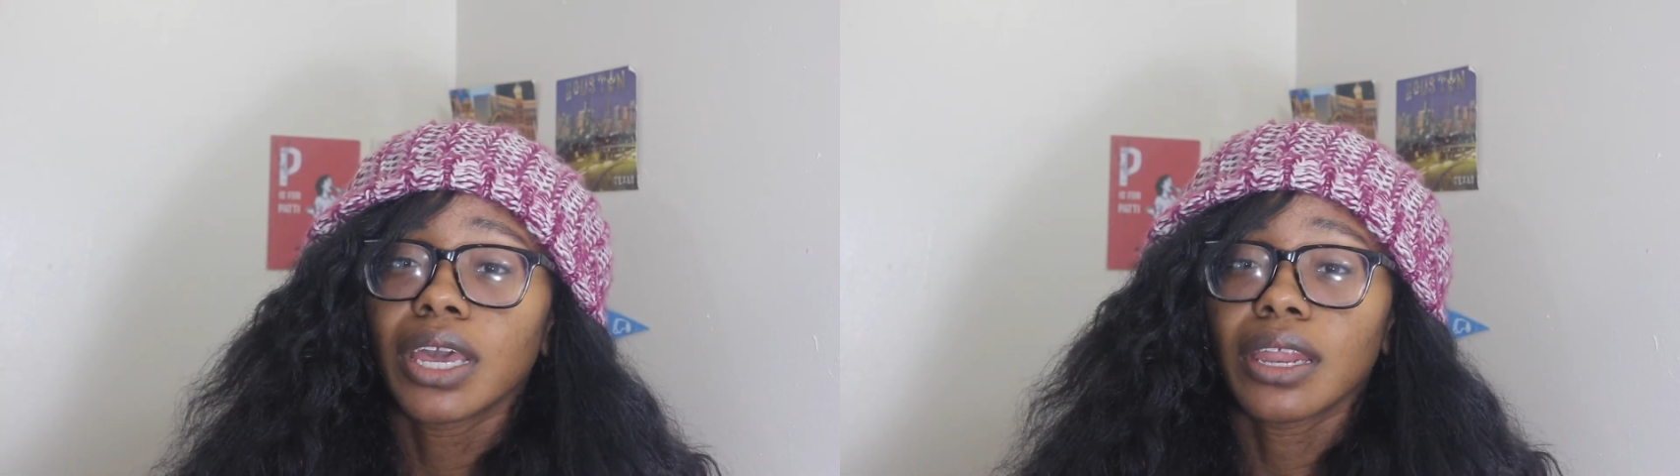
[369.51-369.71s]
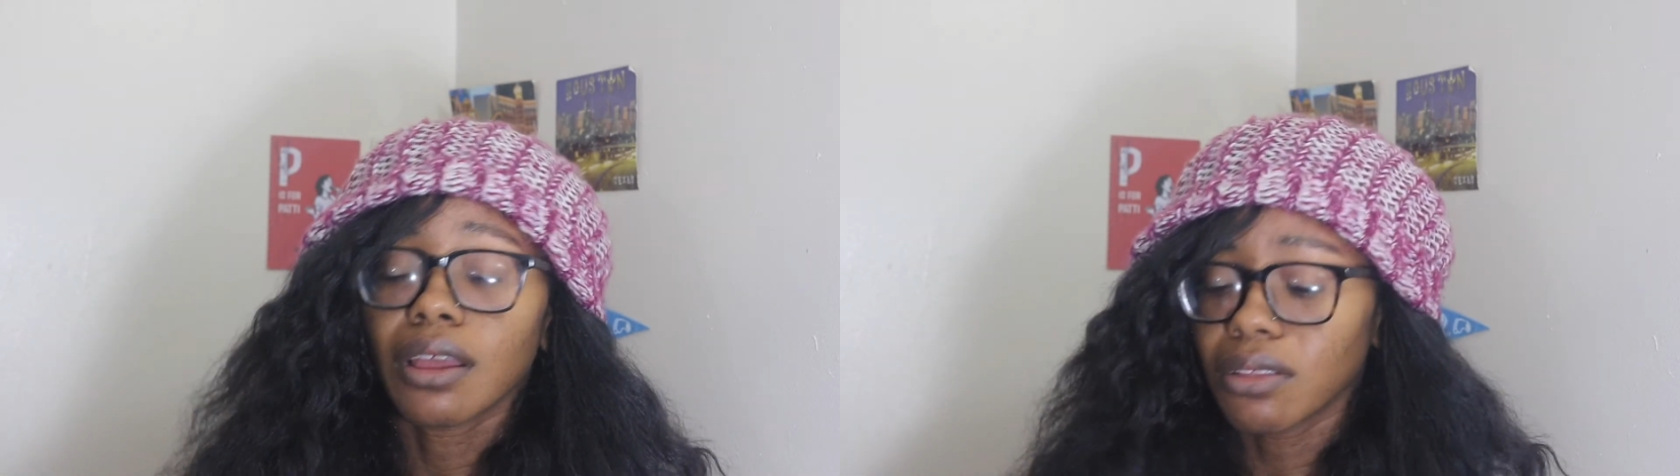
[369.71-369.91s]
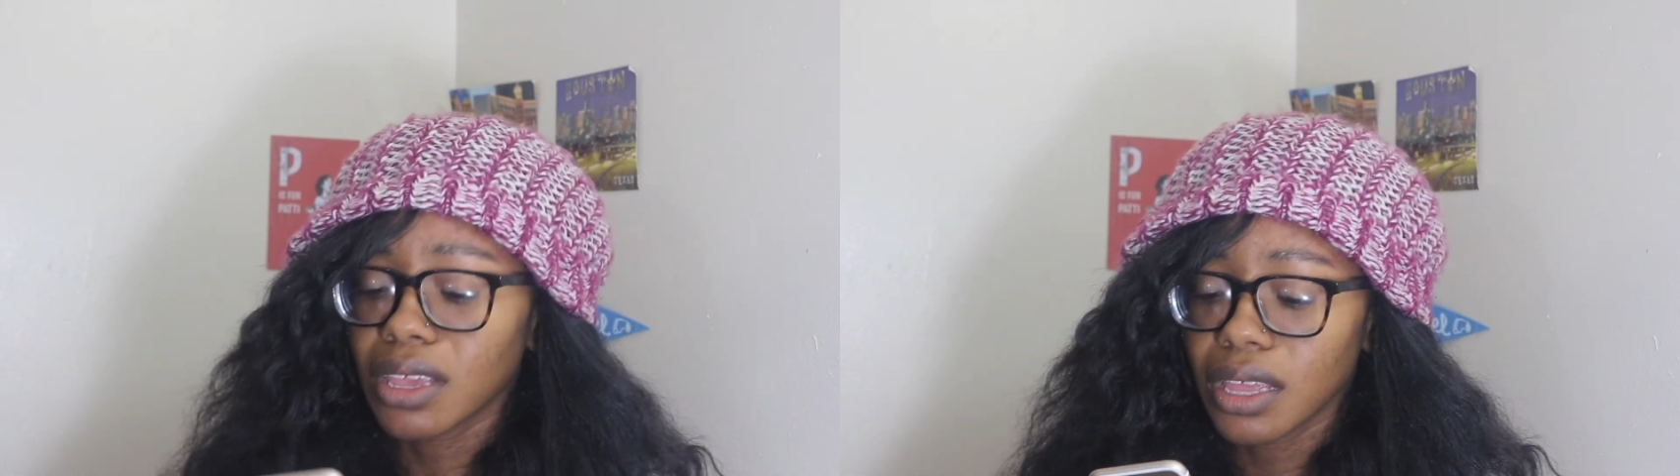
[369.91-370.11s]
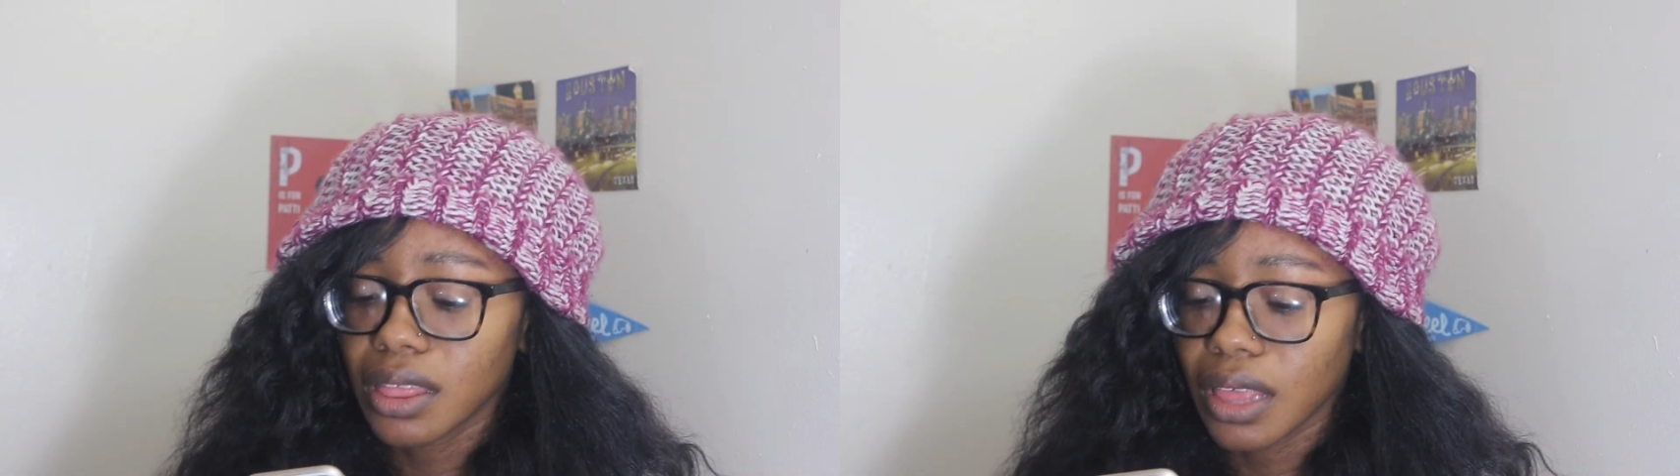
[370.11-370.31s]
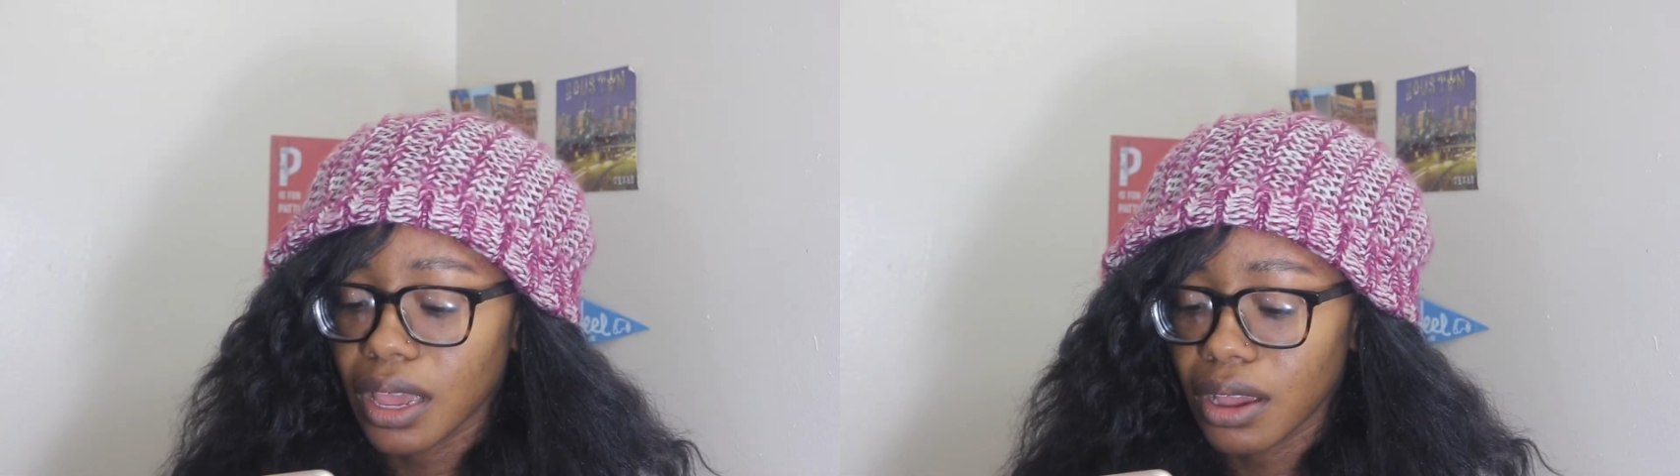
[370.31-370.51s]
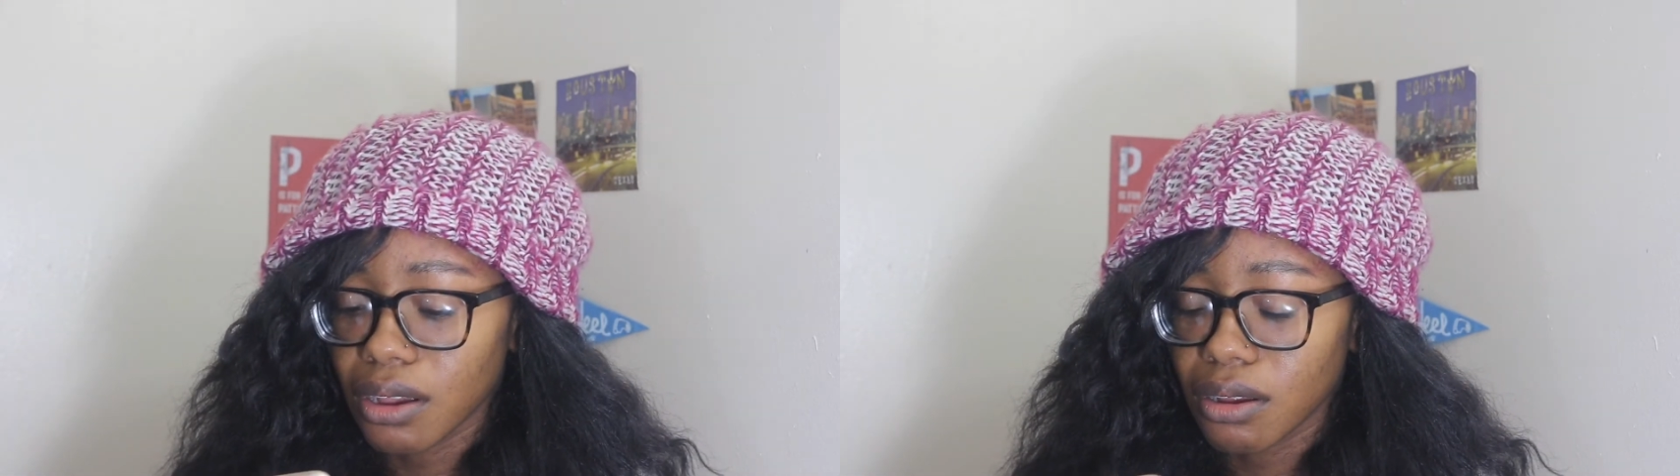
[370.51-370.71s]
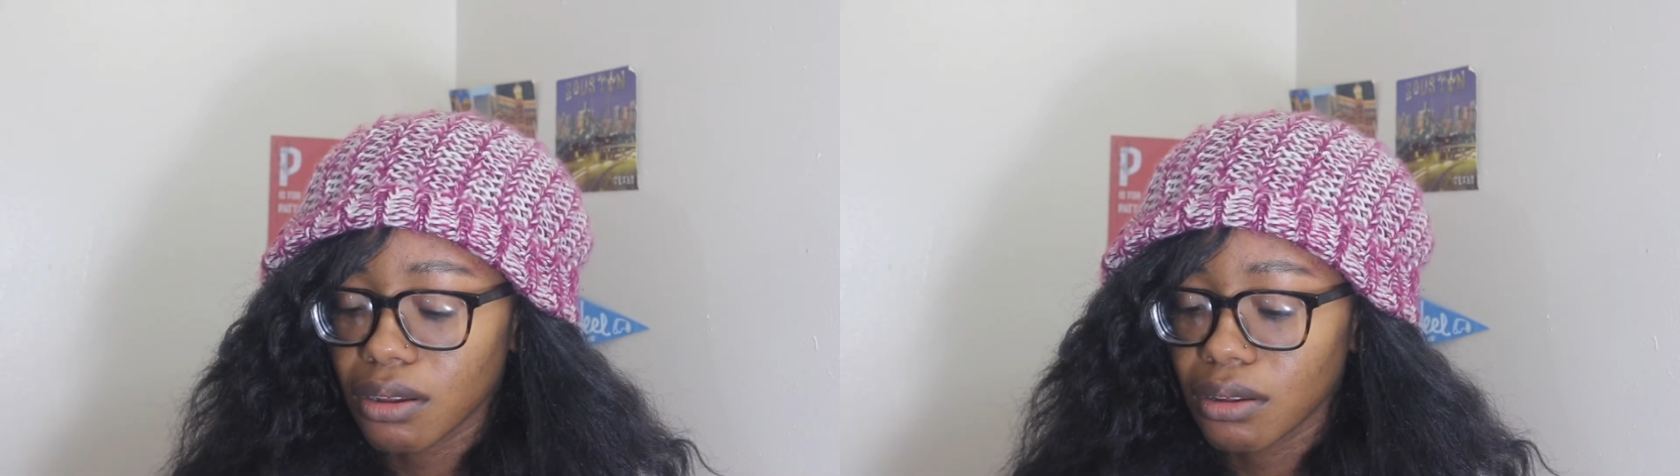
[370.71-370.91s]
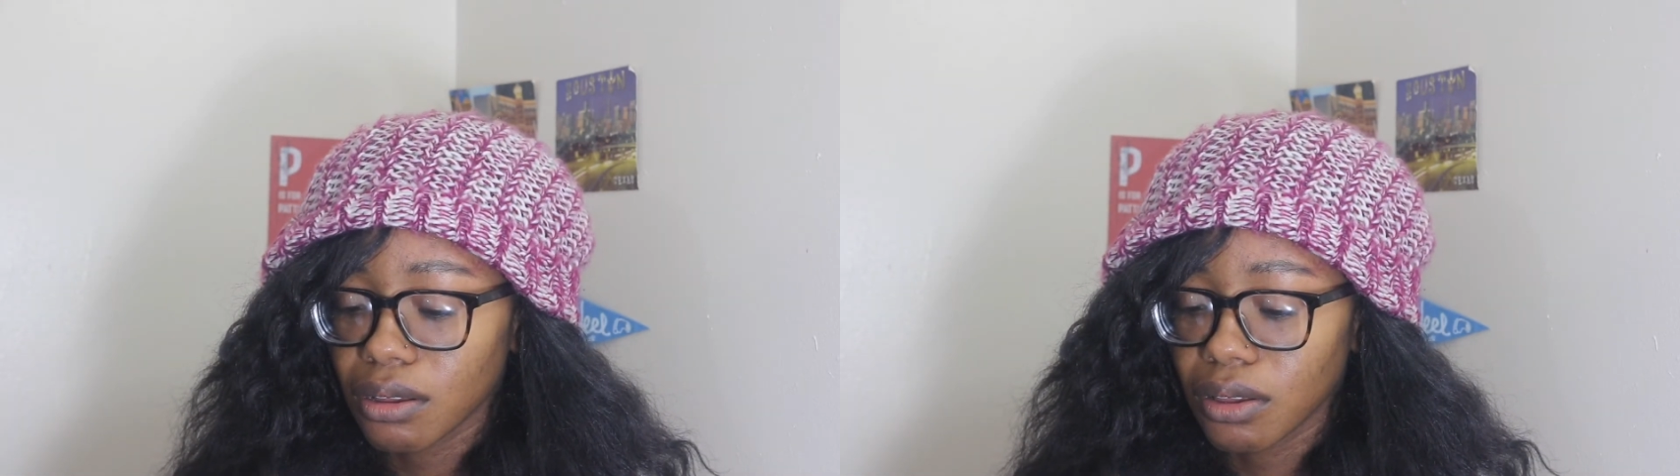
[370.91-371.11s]
and I'll link it there
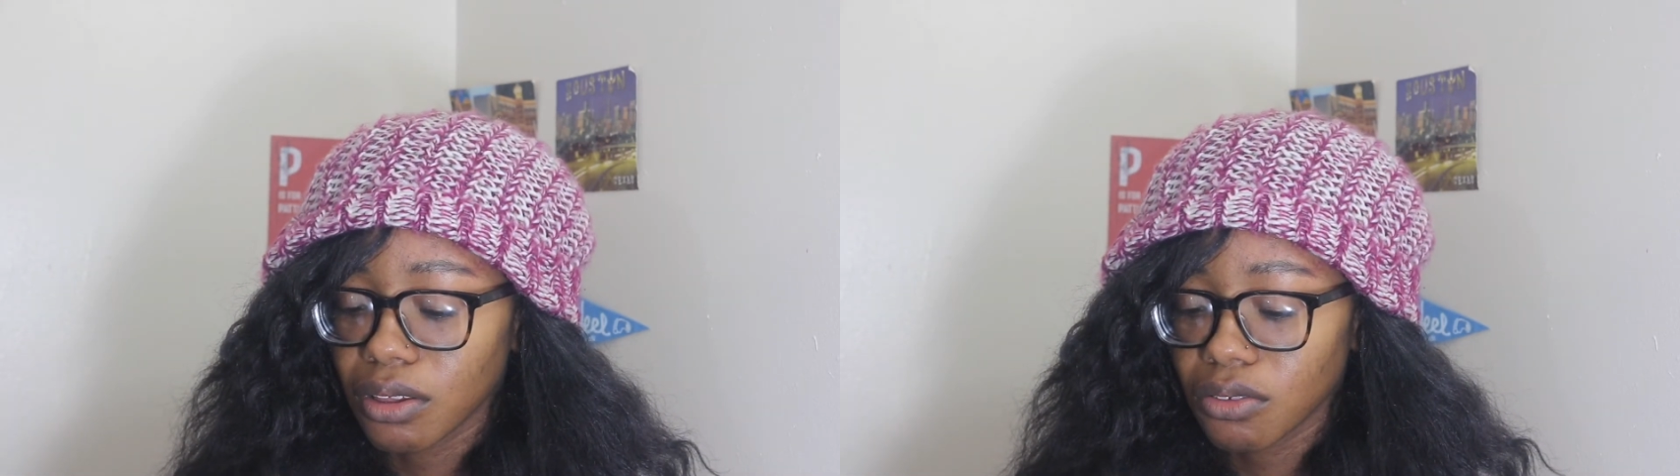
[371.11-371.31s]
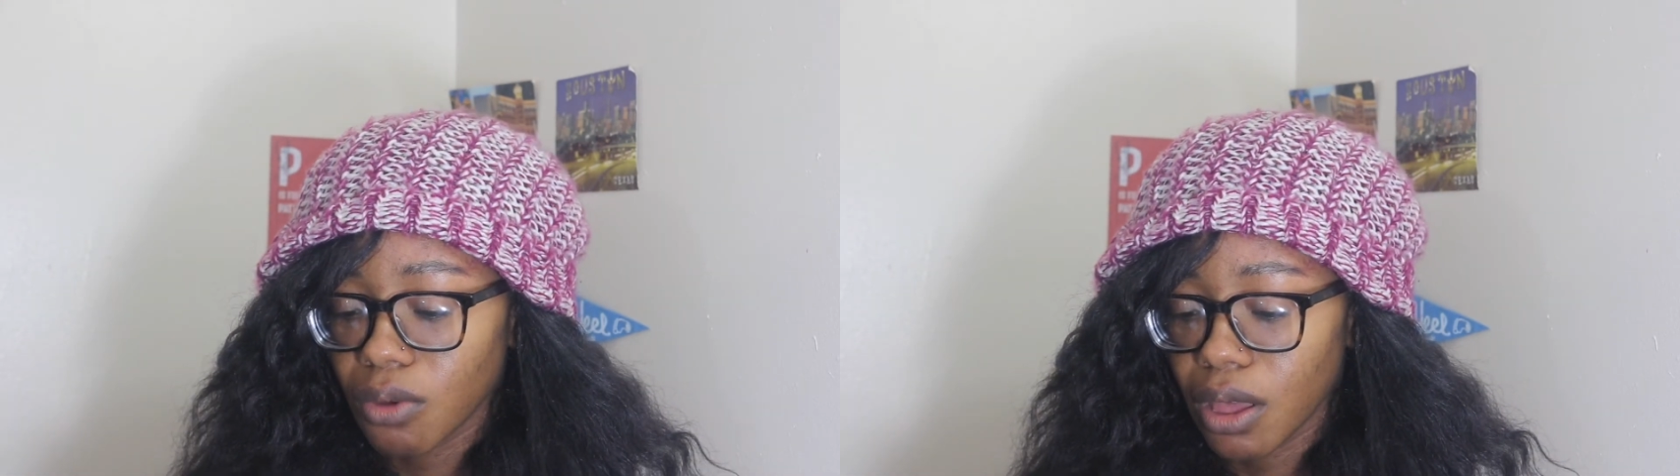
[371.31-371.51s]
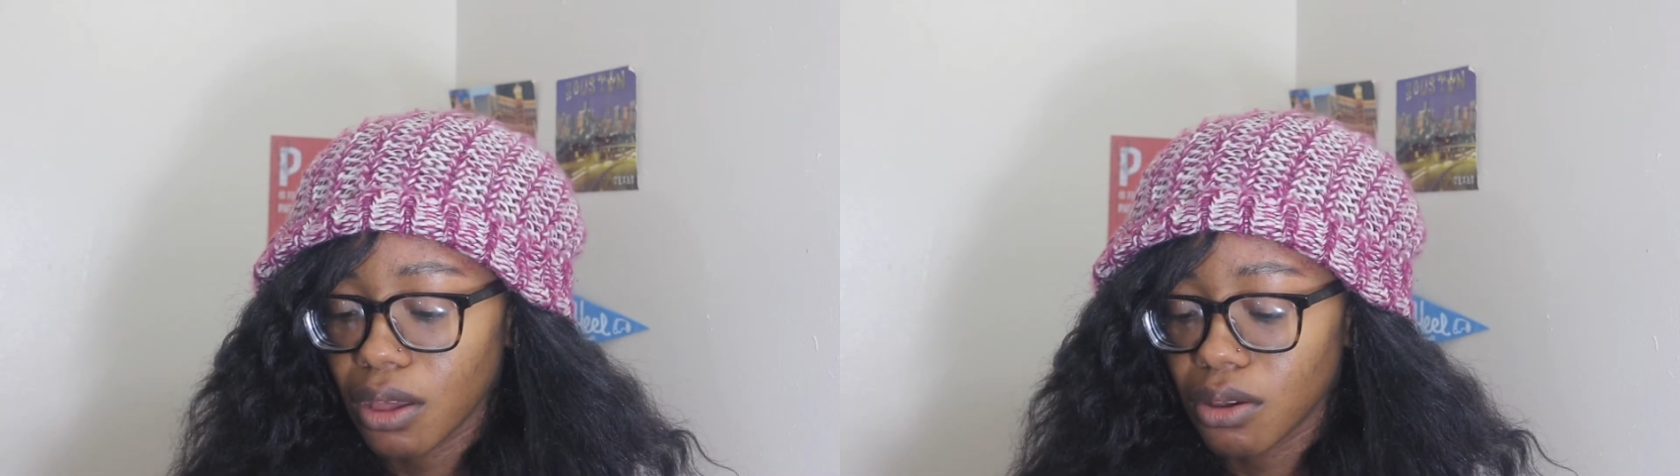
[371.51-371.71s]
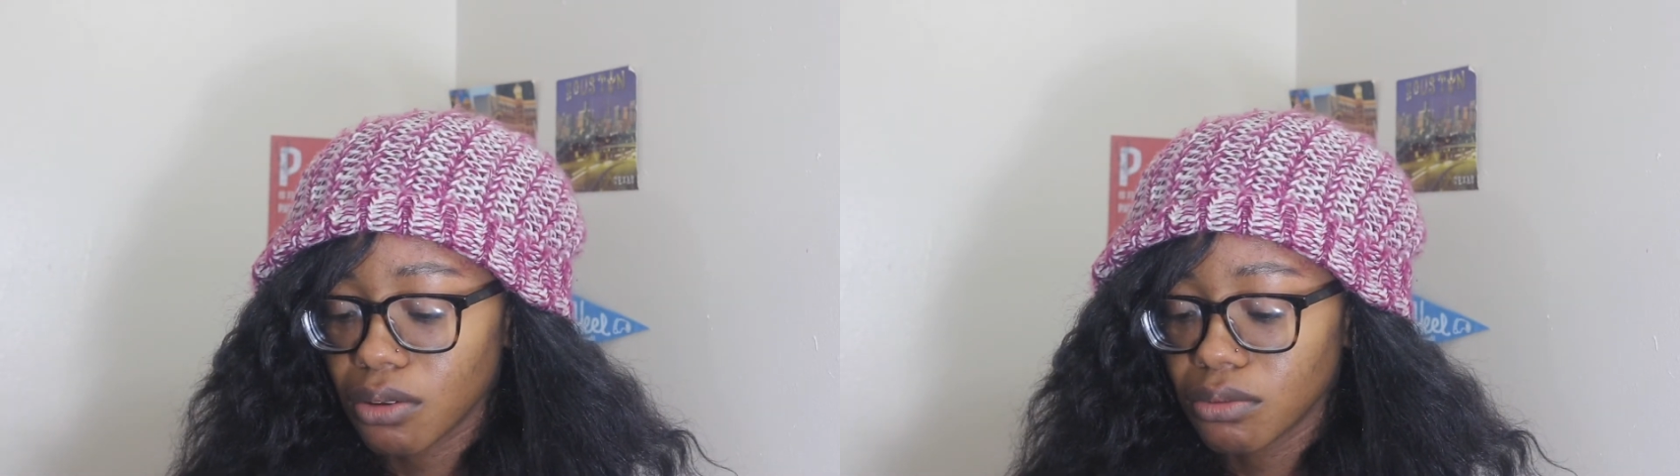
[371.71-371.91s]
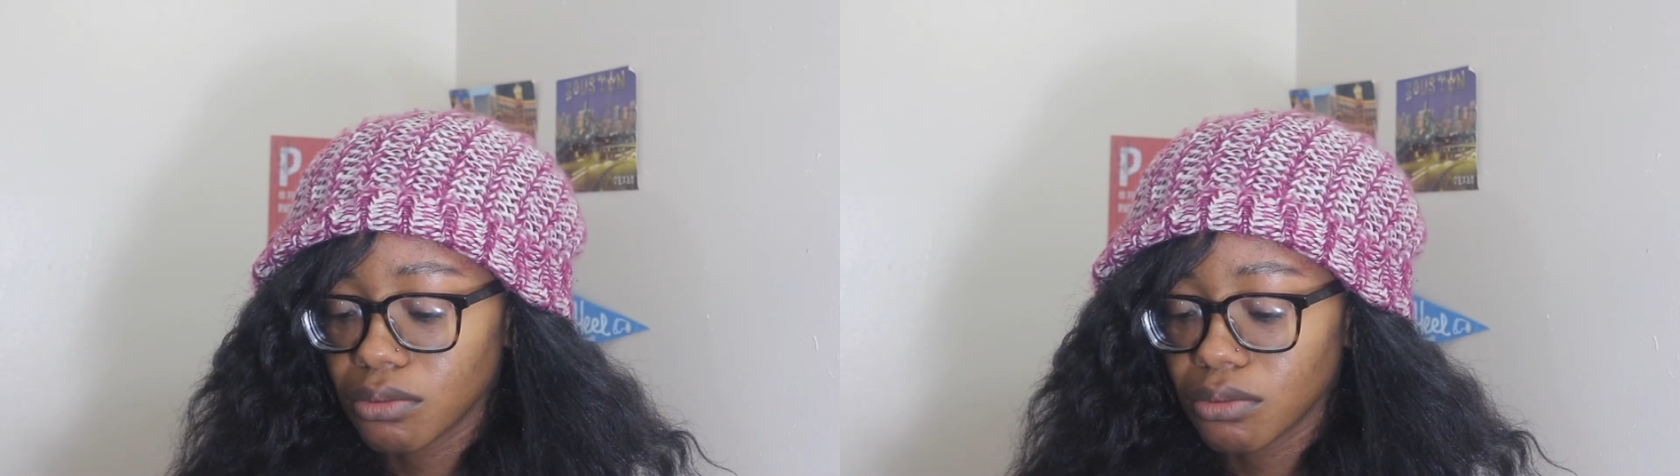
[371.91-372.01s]
as well.